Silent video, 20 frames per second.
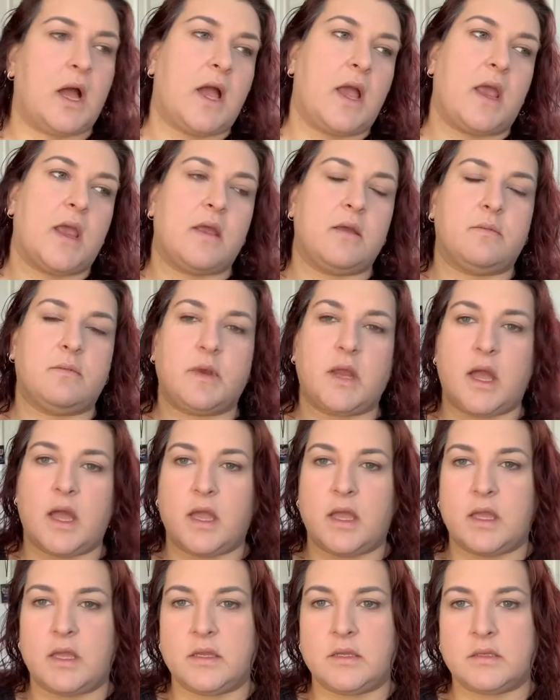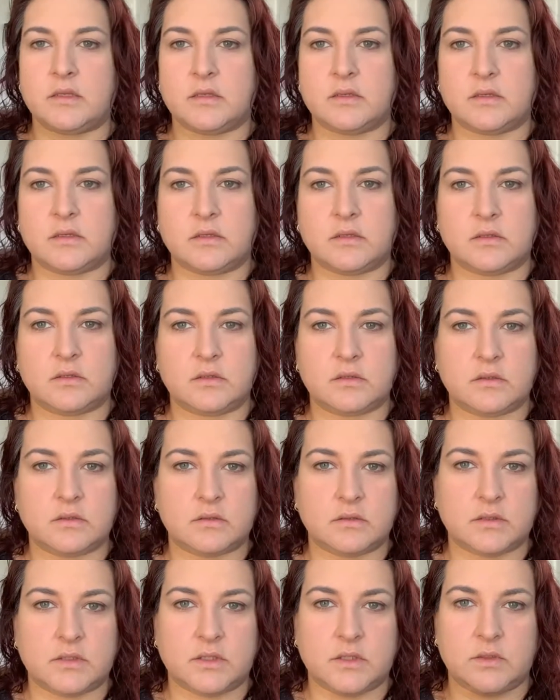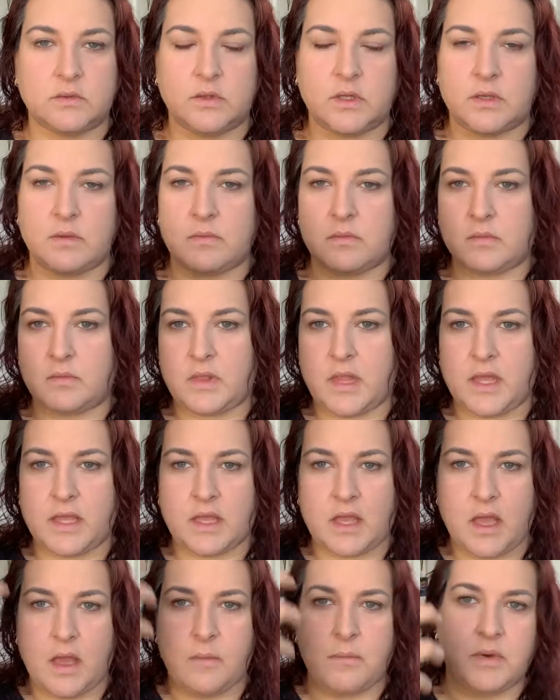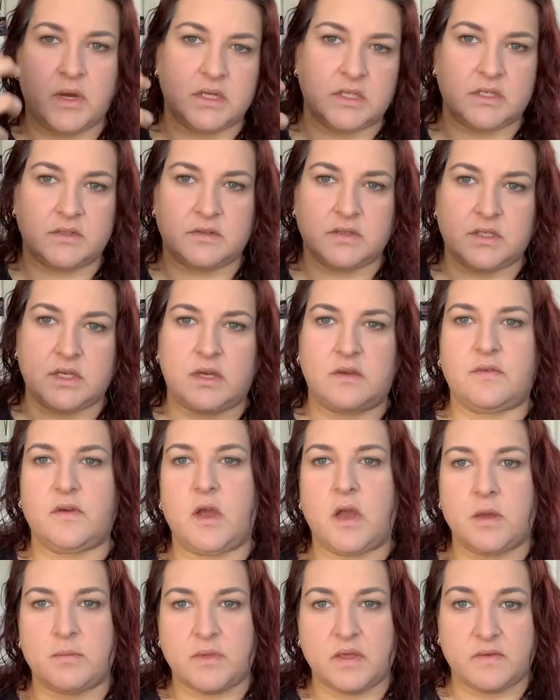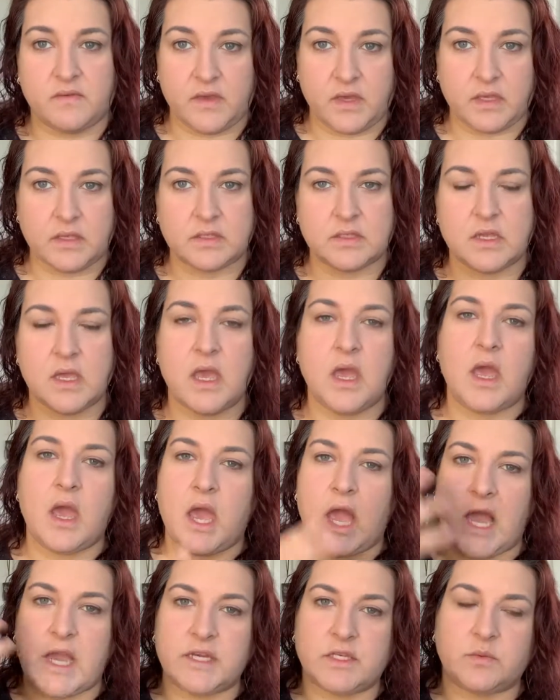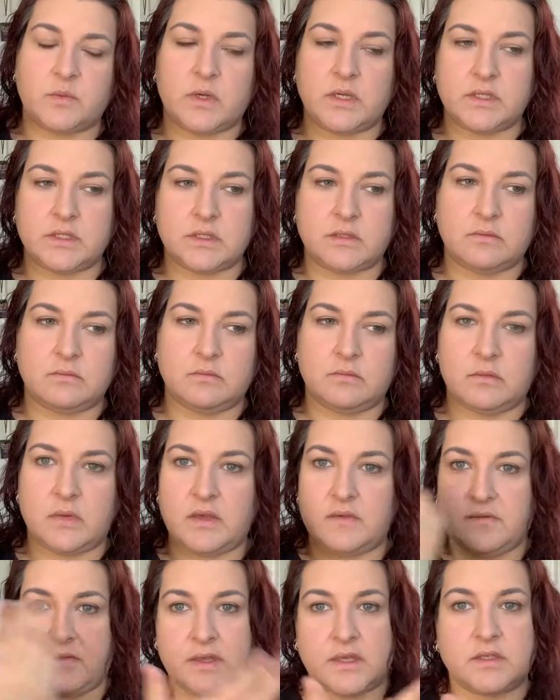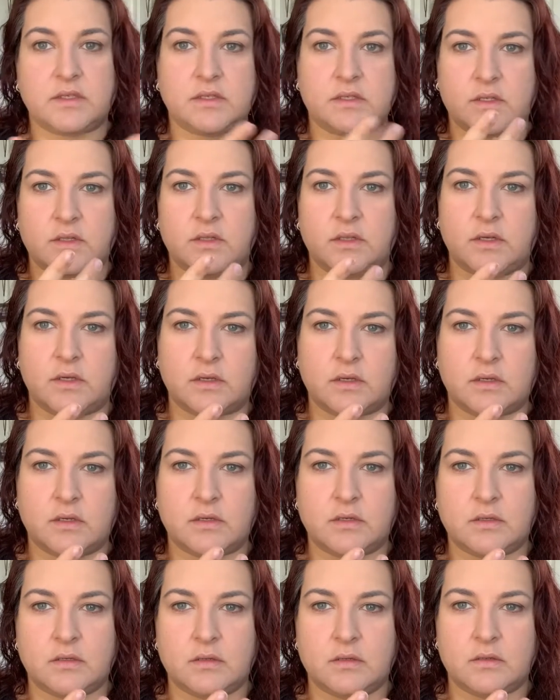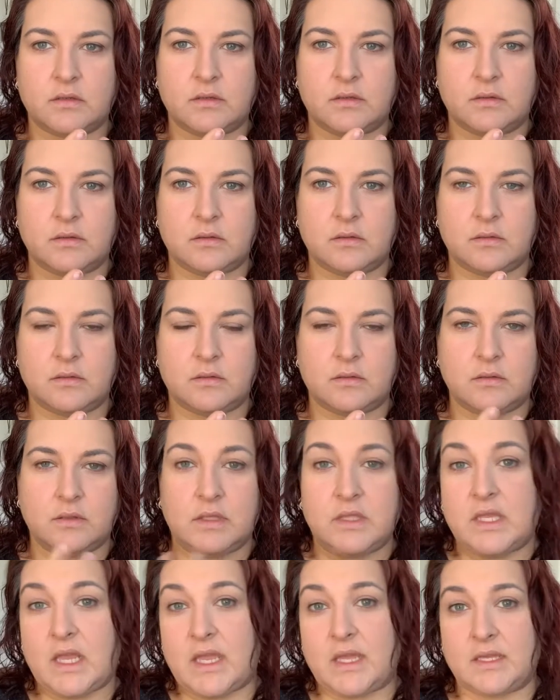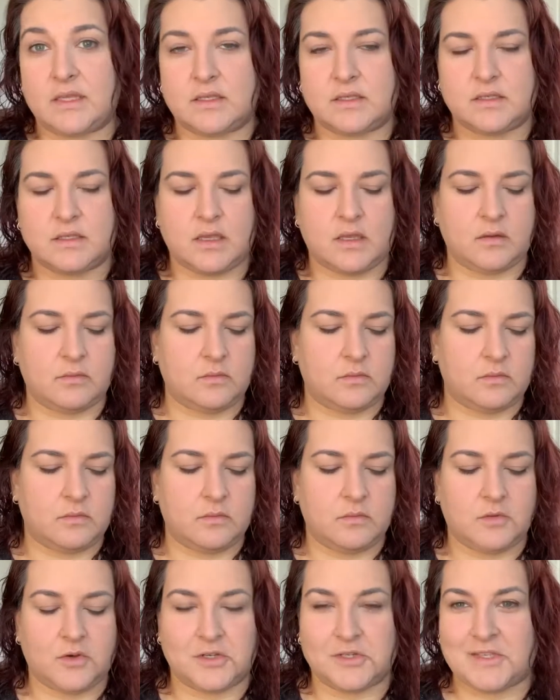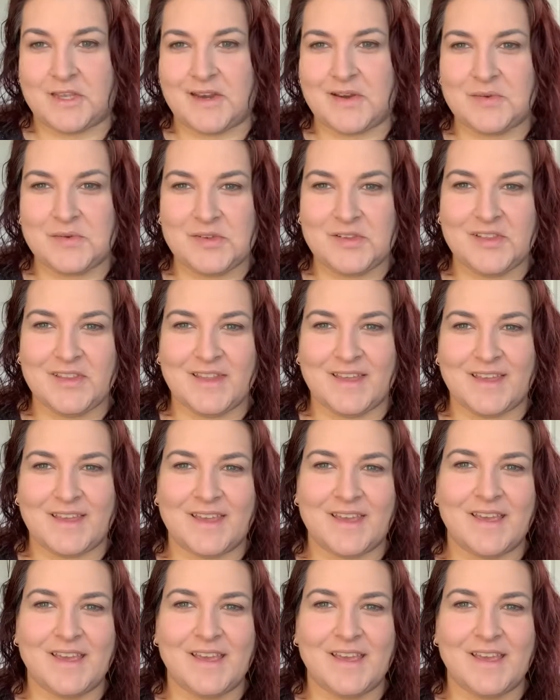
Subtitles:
I am not doing like a bunch of stuff on my face. I just want my face to look nice and presentable. Like,